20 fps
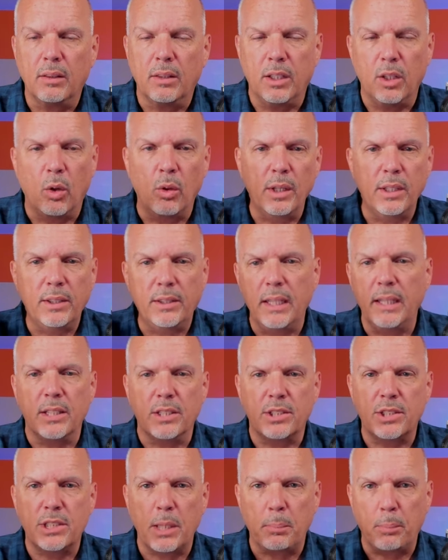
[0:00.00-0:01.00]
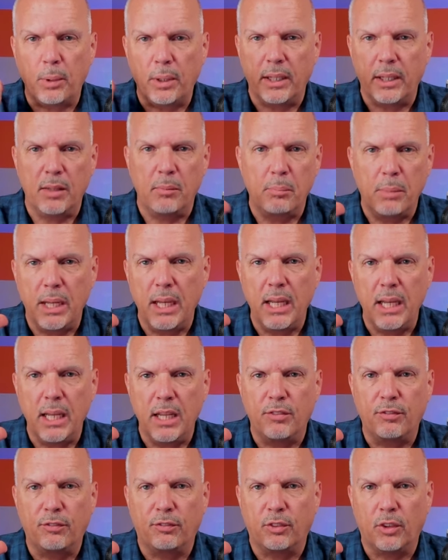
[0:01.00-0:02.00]
the only thing that's separating
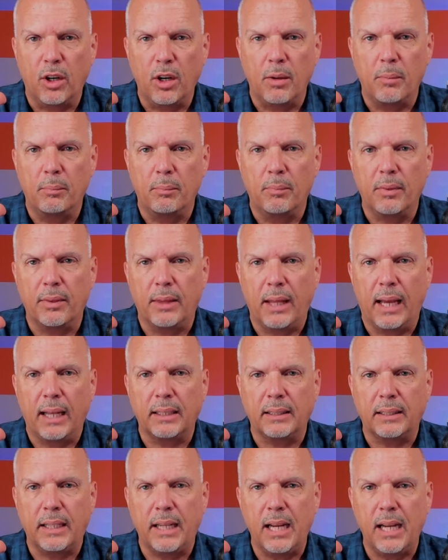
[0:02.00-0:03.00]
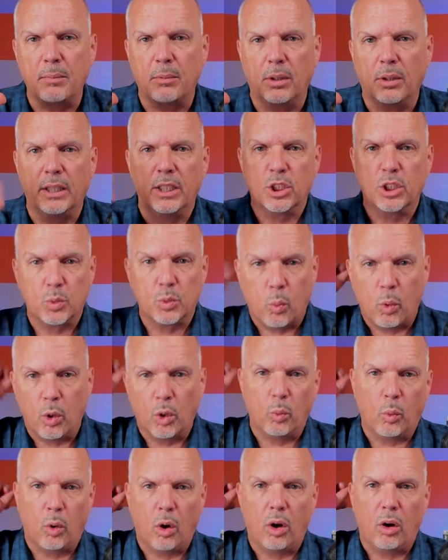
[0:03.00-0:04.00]
me from that camera is
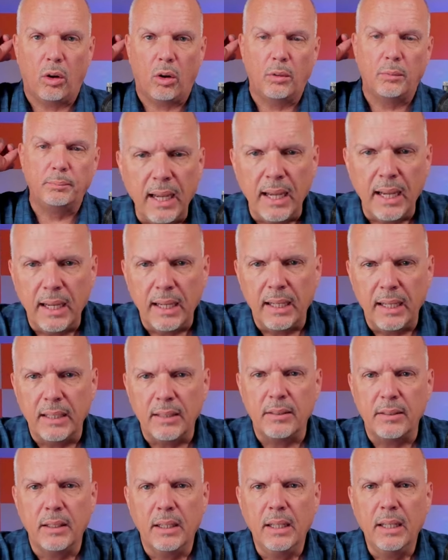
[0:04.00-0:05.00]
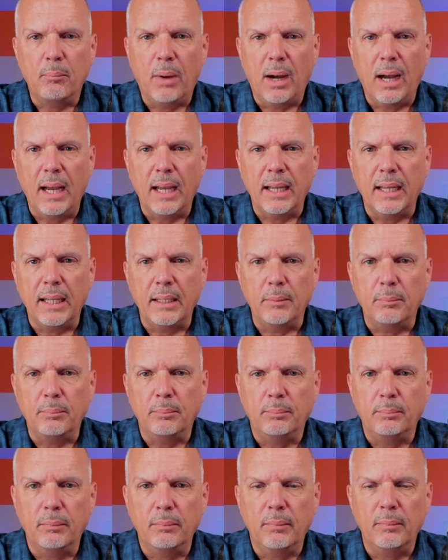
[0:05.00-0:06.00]
one wall, and my
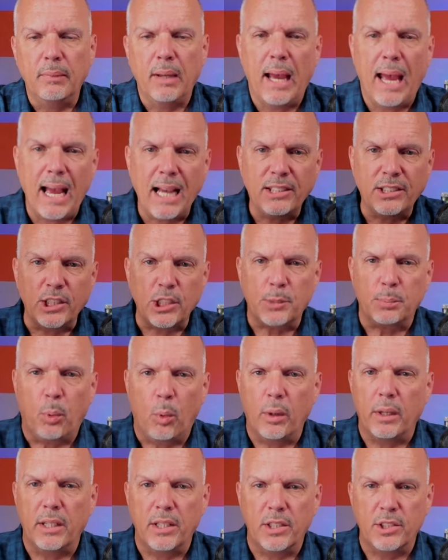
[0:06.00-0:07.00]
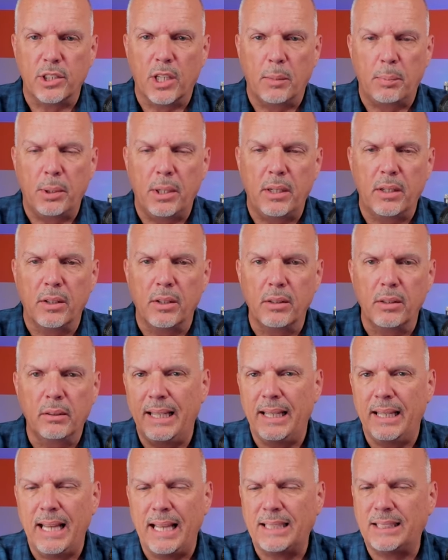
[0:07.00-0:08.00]
access point is up here.
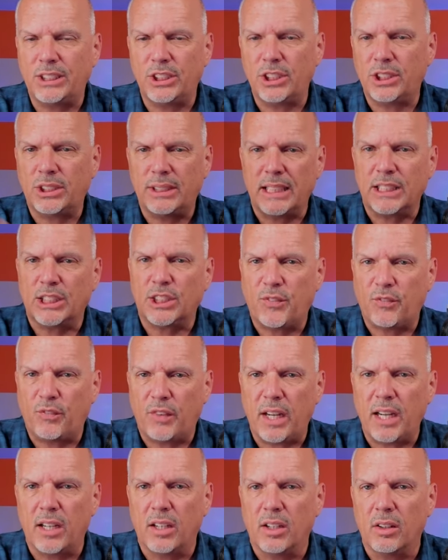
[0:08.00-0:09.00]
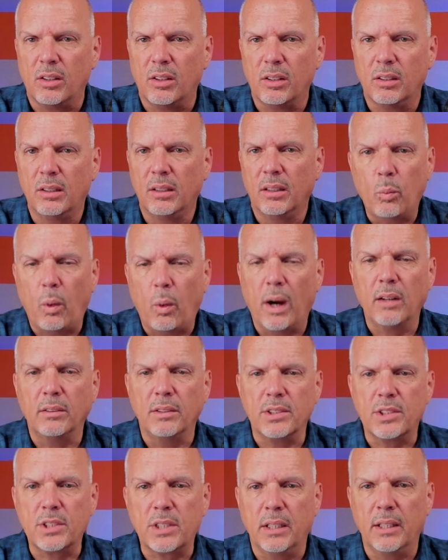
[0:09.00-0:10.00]
It just says fair wireless